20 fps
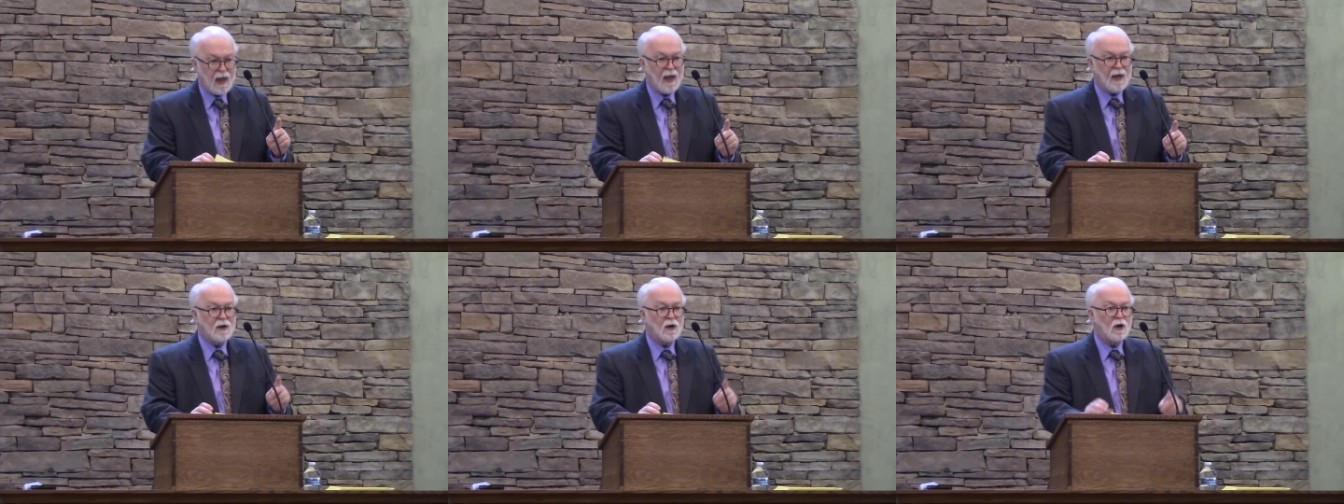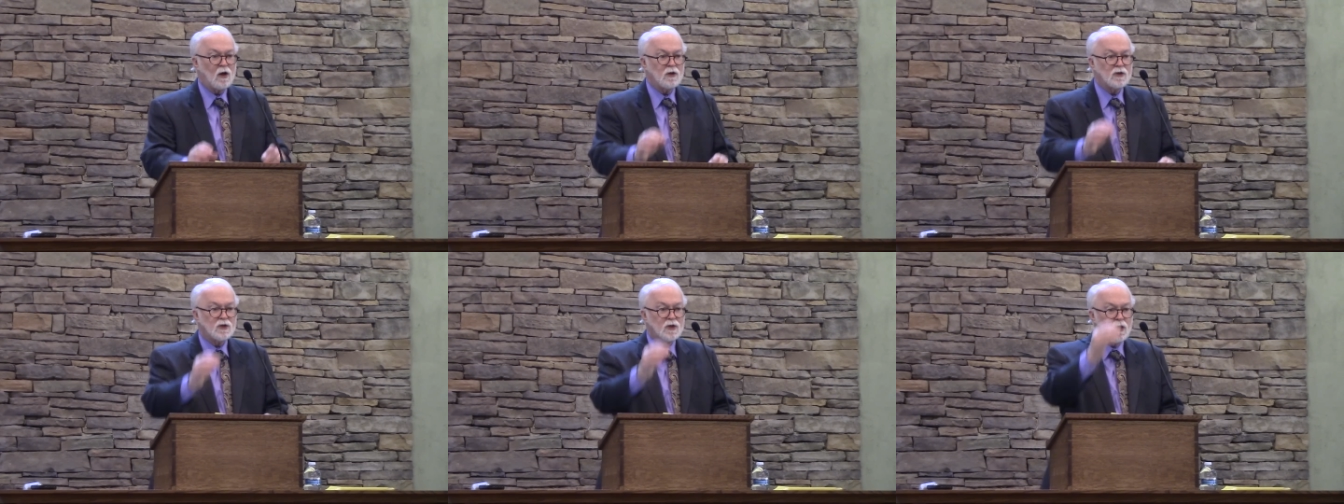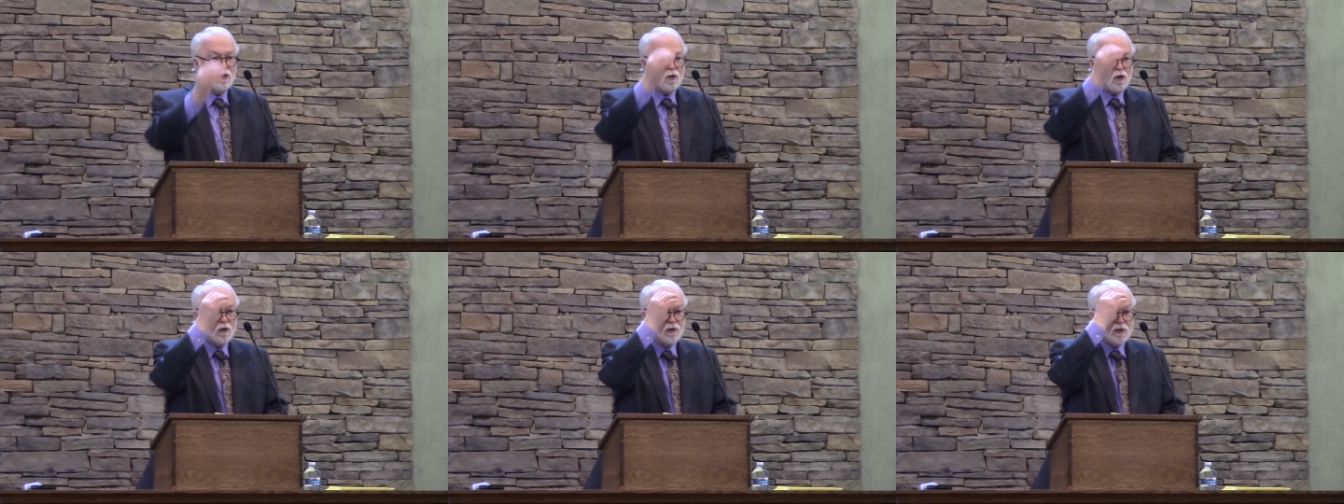and
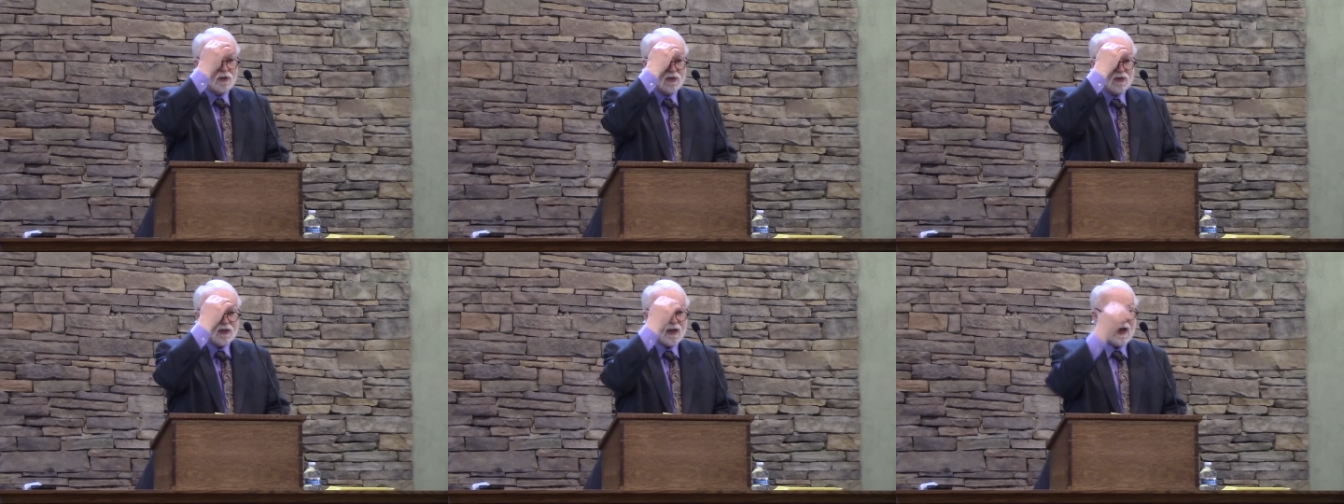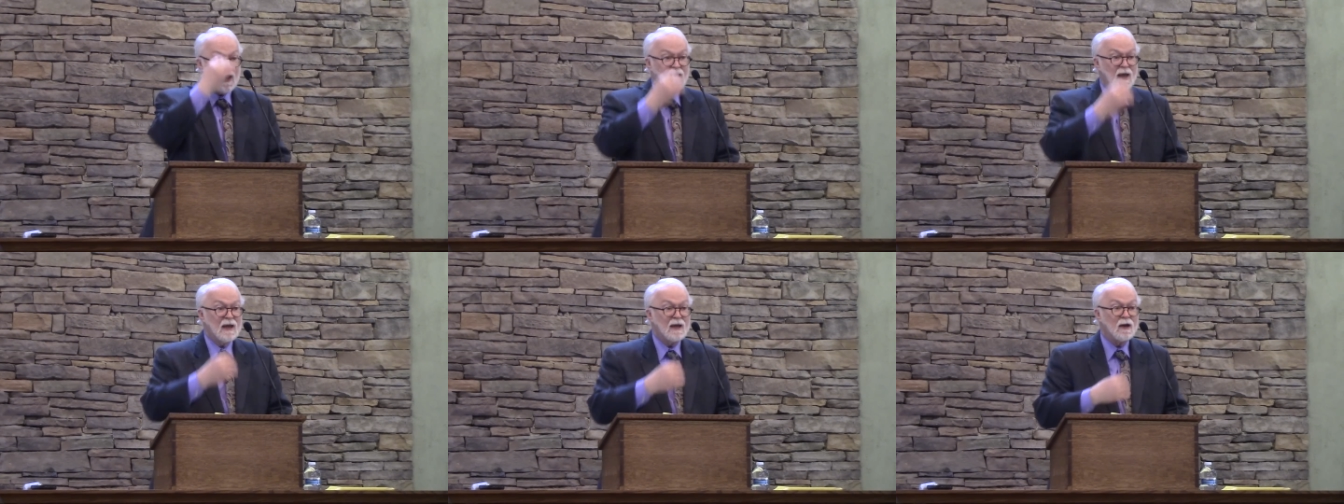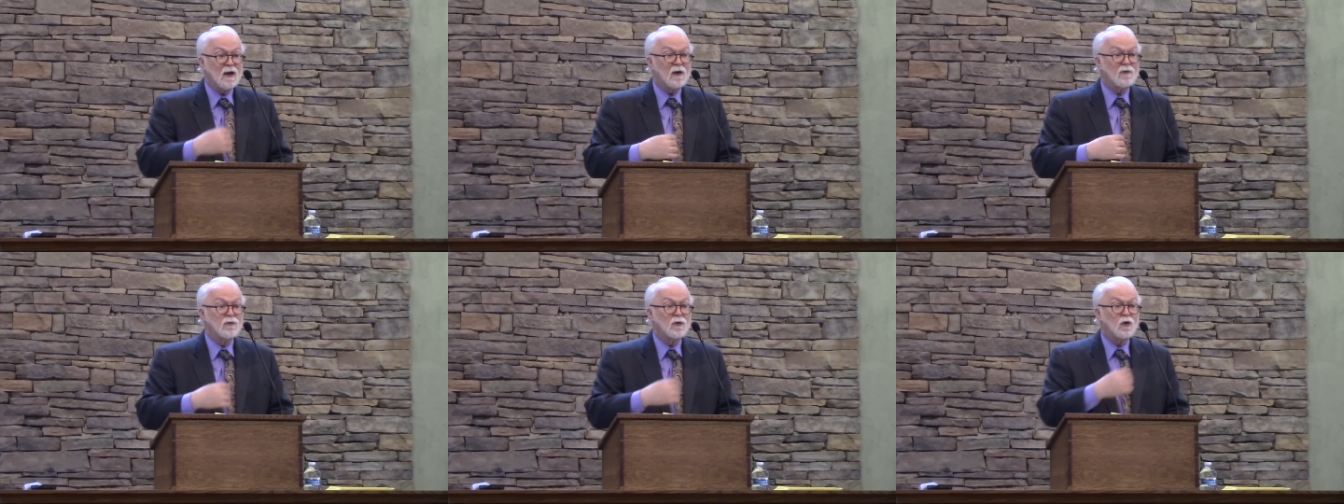also on the
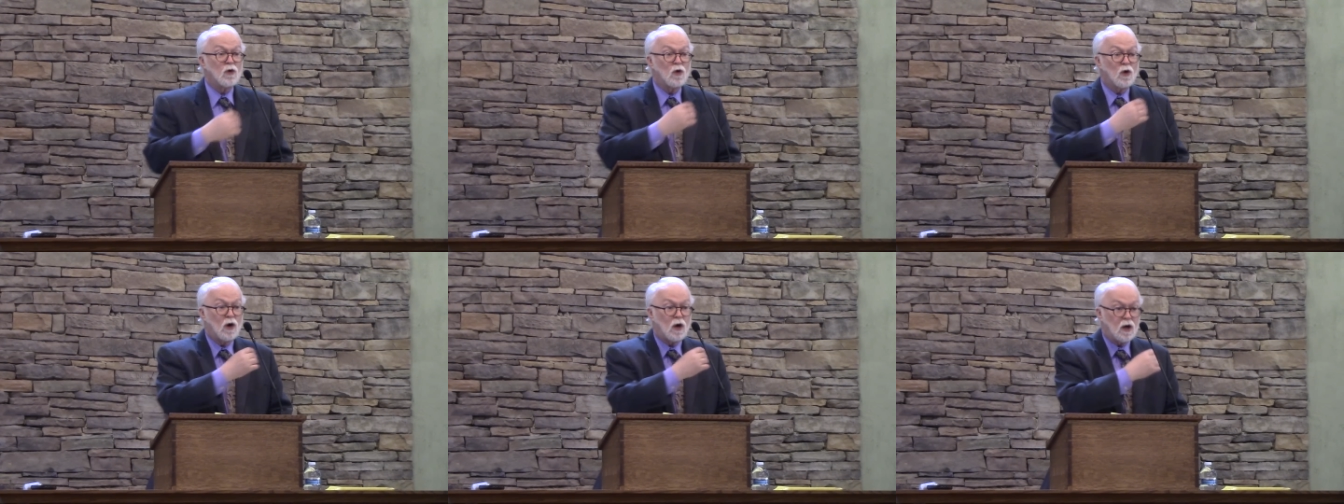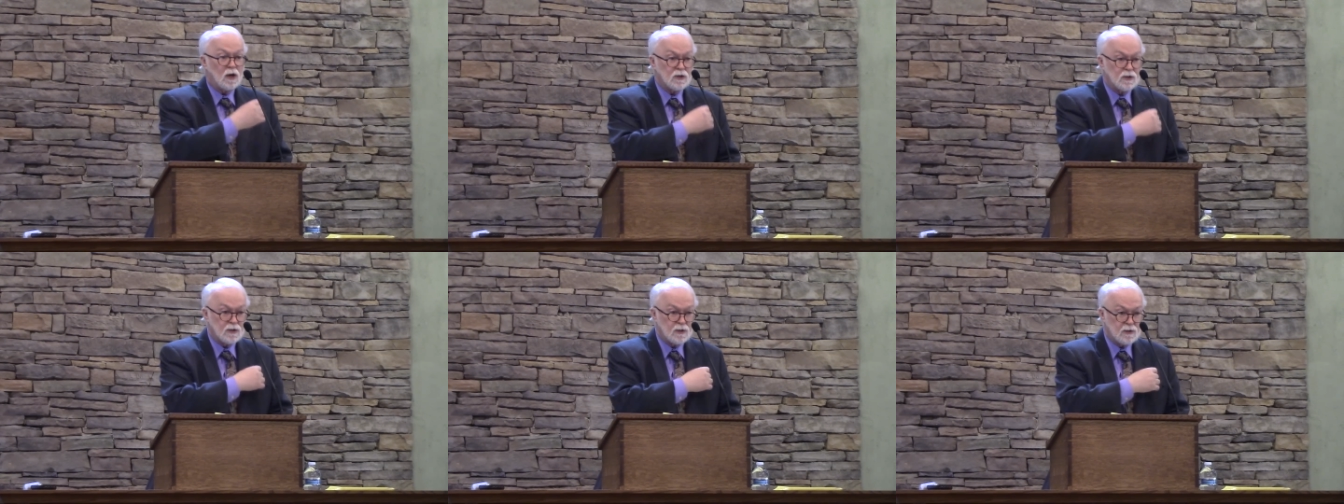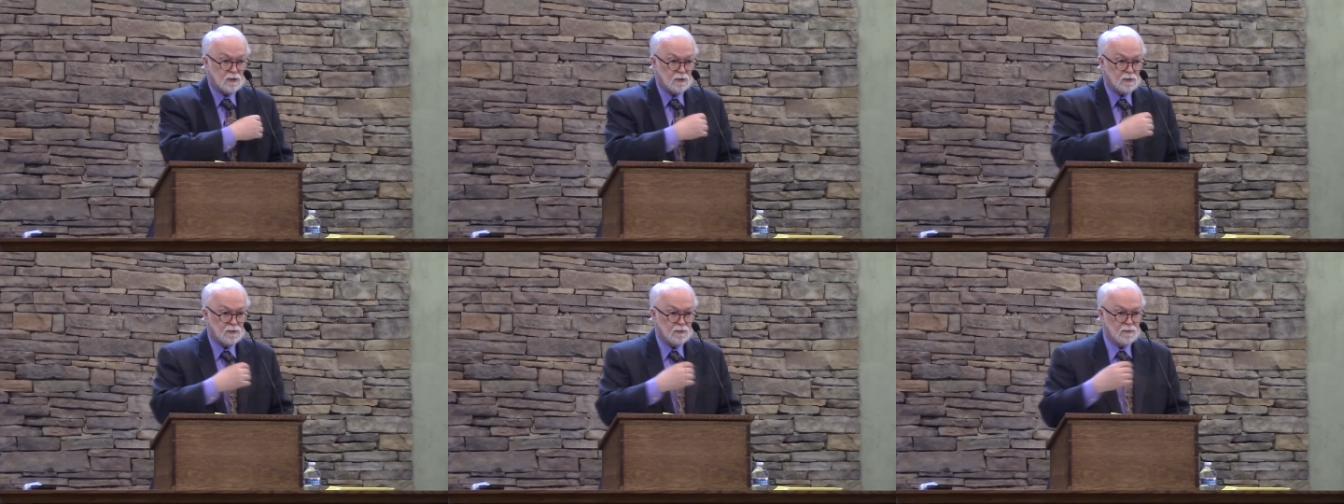sign of the
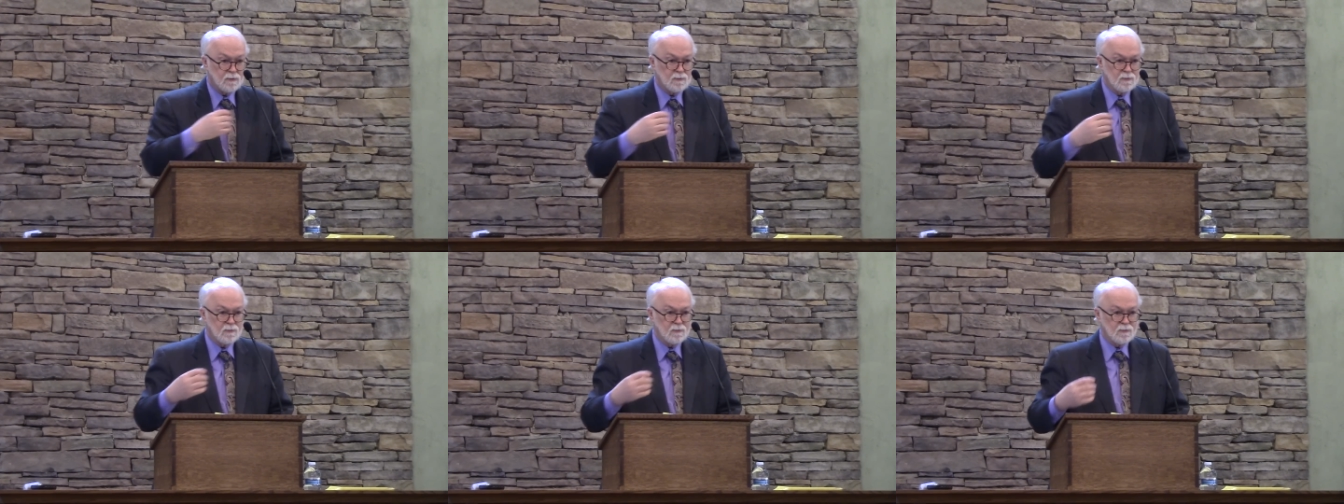cross